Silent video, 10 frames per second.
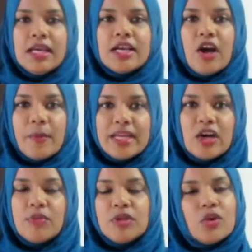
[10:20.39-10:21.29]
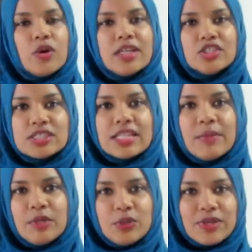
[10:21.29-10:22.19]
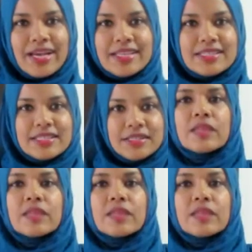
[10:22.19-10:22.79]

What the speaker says: Comment down below and just let me know, guys.